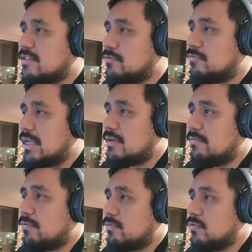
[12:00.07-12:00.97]
rig
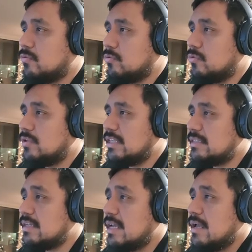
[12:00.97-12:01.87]
to do
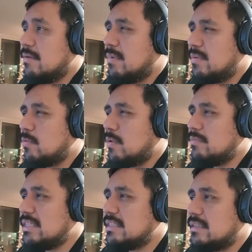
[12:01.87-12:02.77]
this. Maybe one
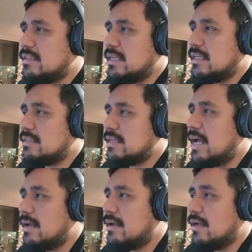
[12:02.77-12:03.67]
missing thing is
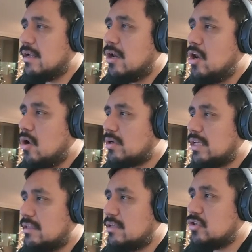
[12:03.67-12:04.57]

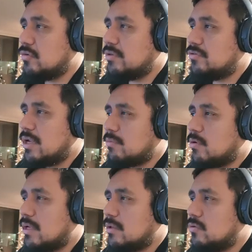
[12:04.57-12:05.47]
locking the geometry. I'm
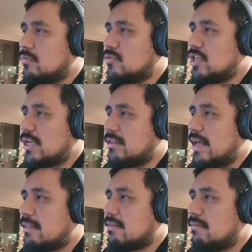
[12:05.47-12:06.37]
gonna check
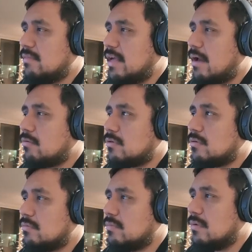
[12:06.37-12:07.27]
that out.
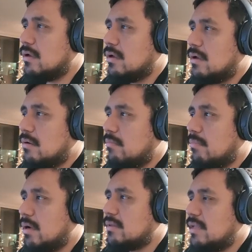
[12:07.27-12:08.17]

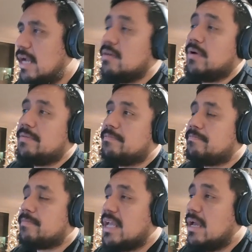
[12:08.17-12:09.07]
But anyway,
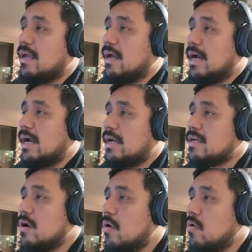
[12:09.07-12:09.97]
I
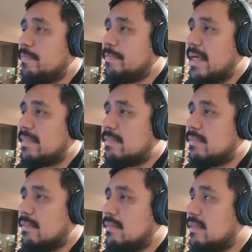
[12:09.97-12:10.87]
hope that
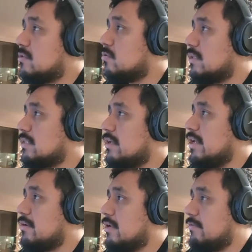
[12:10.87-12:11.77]
this was
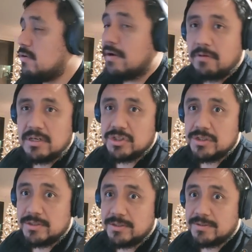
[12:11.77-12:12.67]
clear. If you have
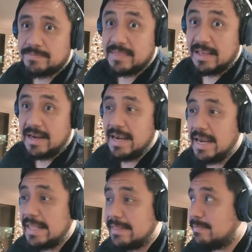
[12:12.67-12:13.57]
questions, let me